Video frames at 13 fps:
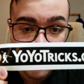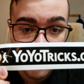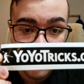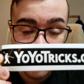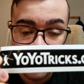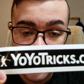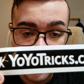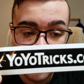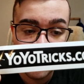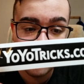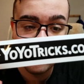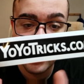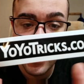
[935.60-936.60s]
video
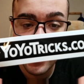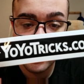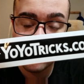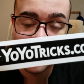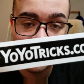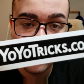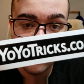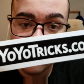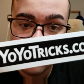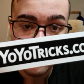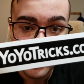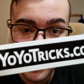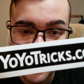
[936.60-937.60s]
vlogging of
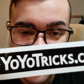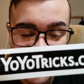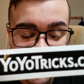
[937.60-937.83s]
me